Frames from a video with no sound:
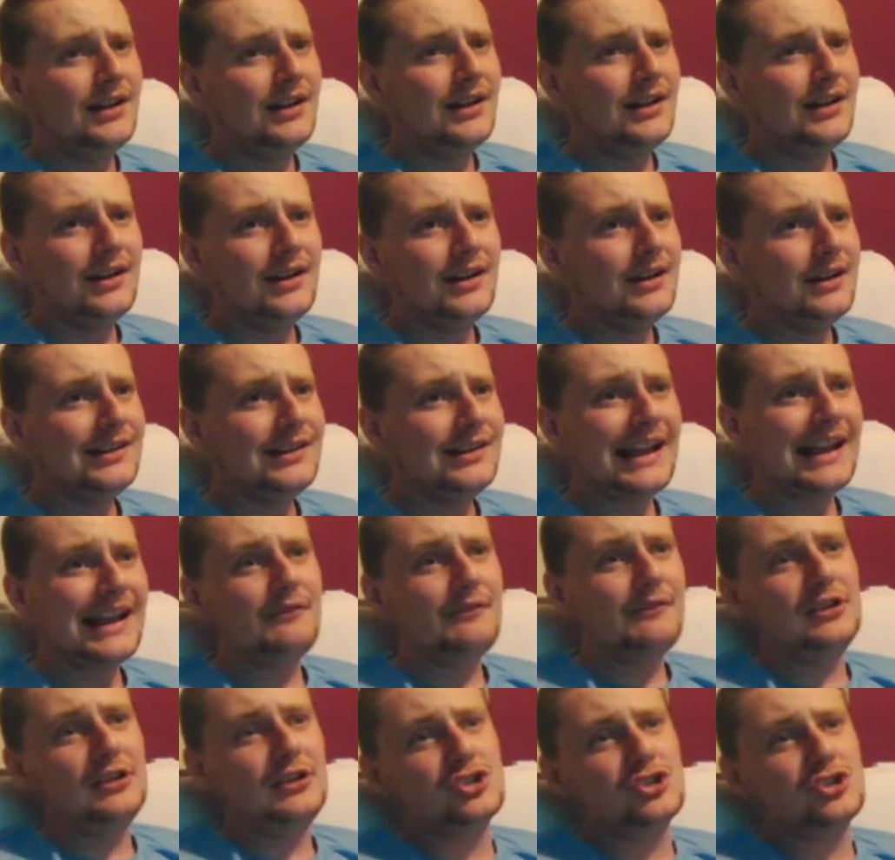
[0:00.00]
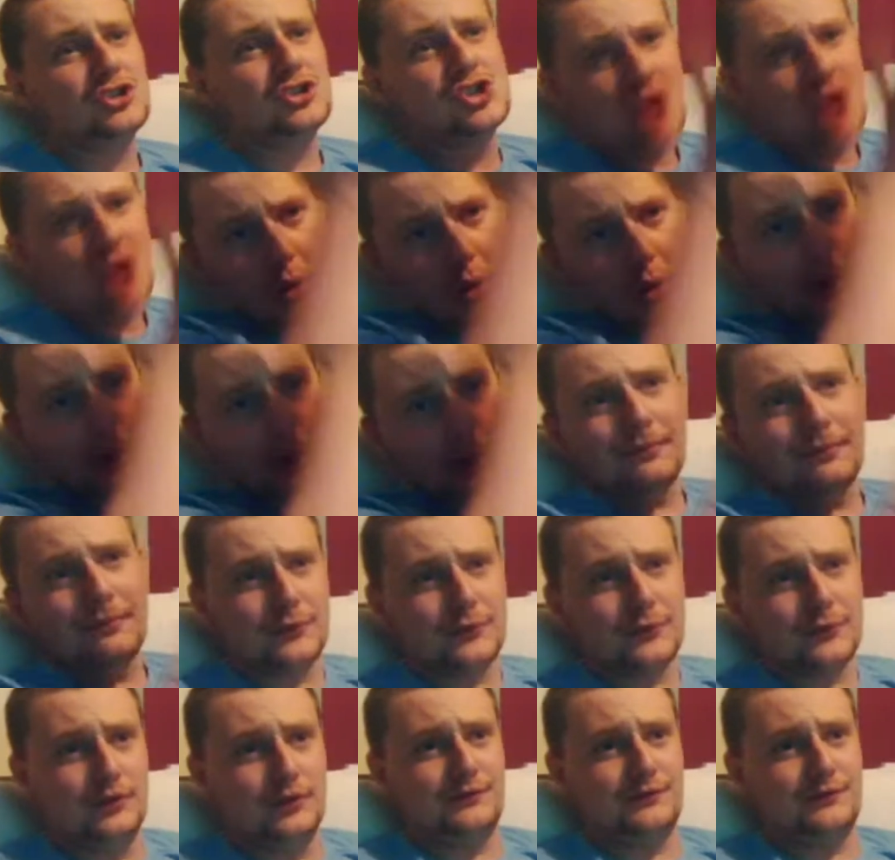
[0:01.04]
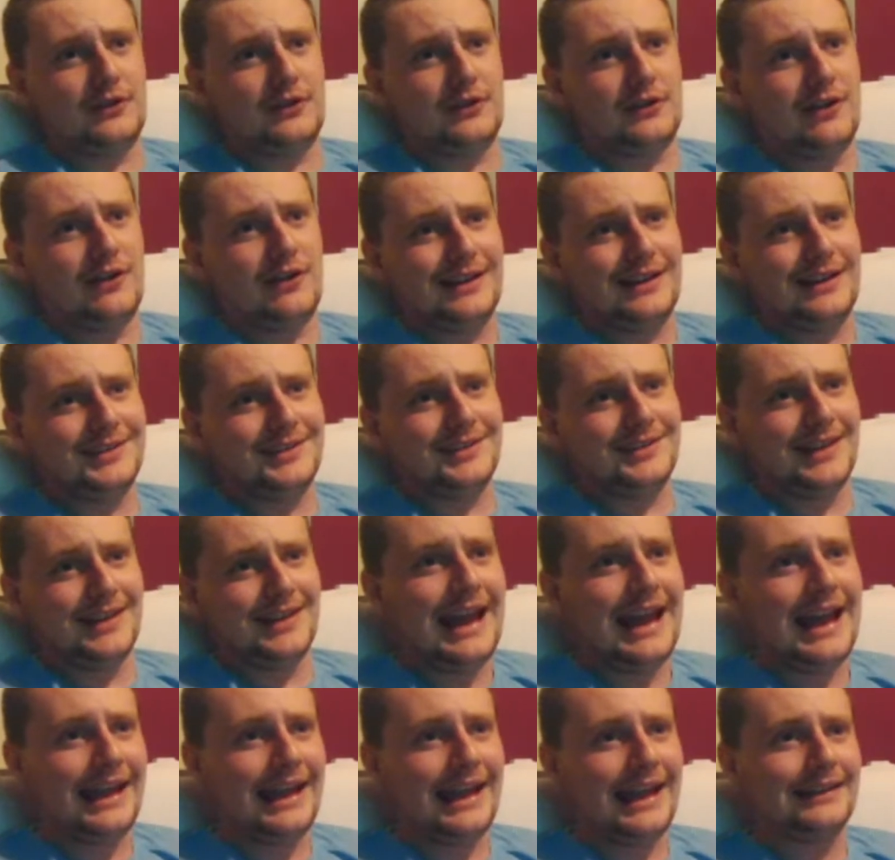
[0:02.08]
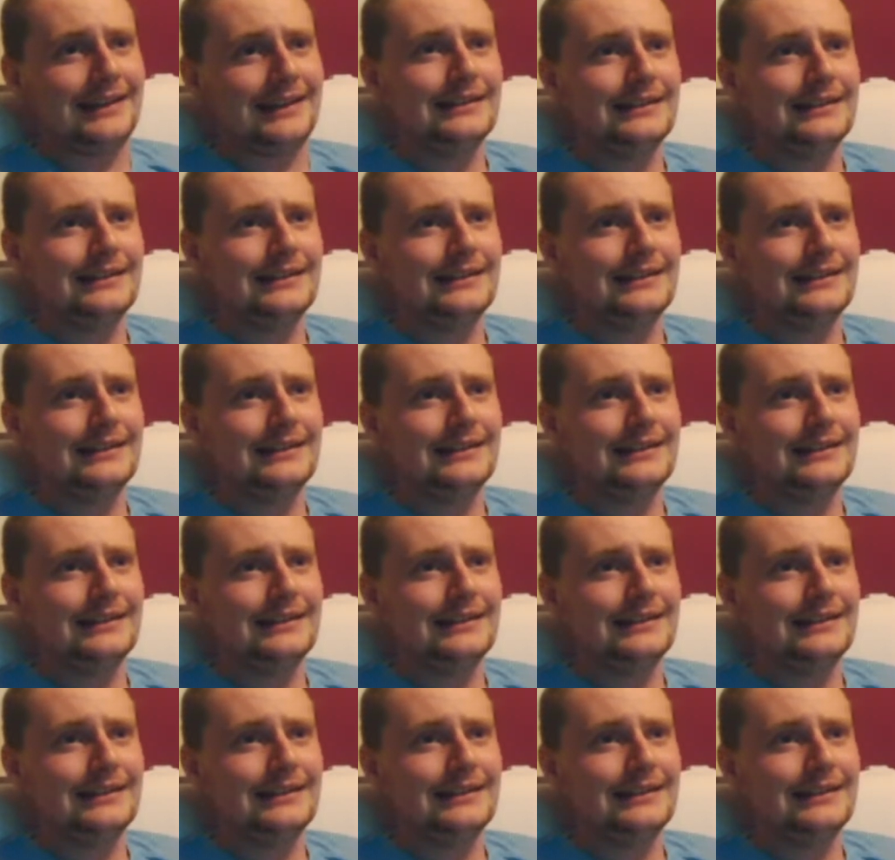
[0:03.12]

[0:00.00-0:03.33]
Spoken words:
It's like having Joe up front, for Christ's sake.